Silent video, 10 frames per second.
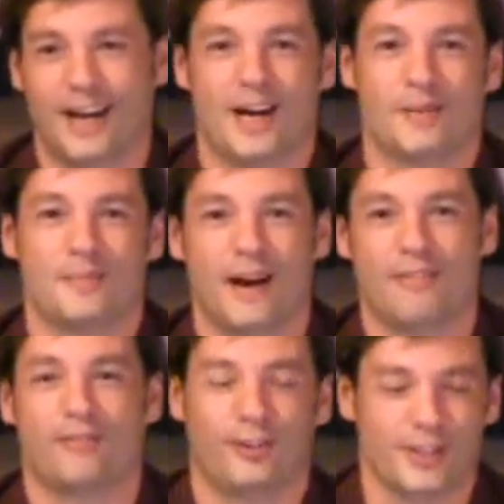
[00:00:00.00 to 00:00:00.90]
Um,
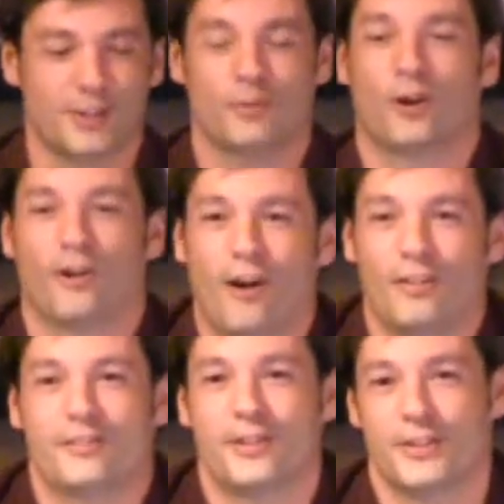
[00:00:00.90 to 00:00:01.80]
I fully support
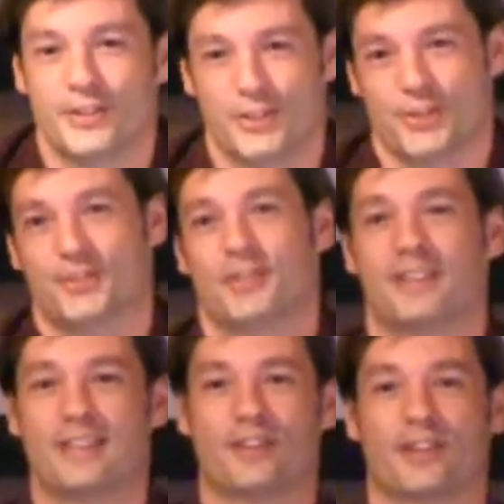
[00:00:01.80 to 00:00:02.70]
all of their
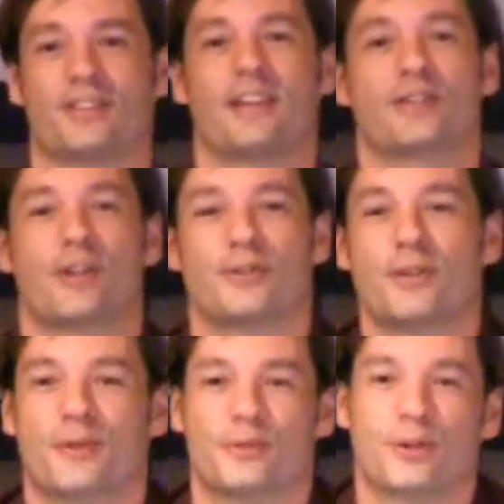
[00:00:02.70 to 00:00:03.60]
decisions as long as they share
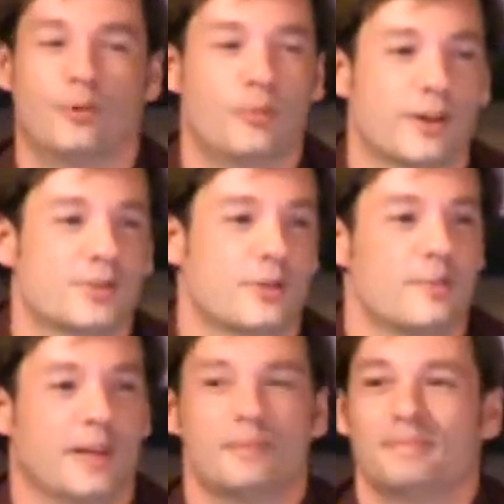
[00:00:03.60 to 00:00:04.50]
some of those gold bricks
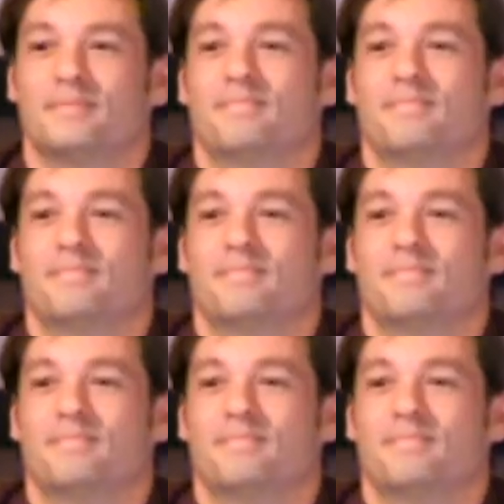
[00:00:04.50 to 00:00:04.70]
with me.